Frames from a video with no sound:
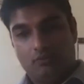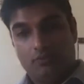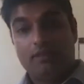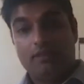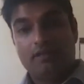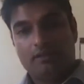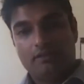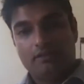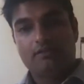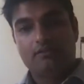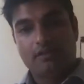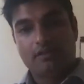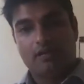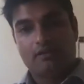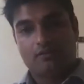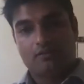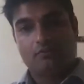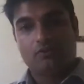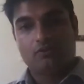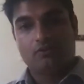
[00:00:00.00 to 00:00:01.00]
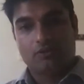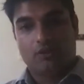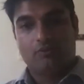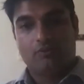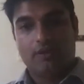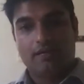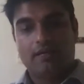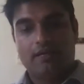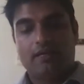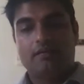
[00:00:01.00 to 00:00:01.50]
within these customers
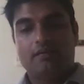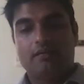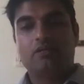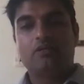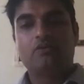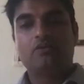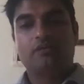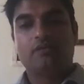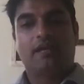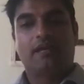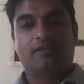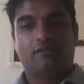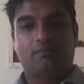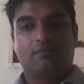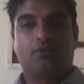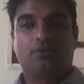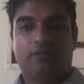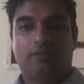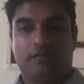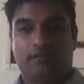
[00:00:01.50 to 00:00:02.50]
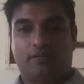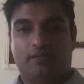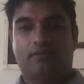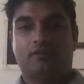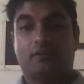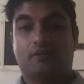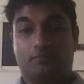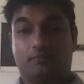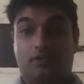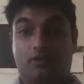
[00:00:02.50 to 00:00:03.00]
already and use that as a predictor
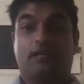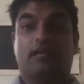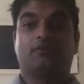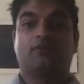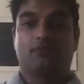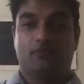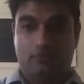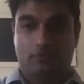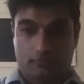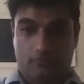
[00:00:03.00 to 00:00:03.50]
to potential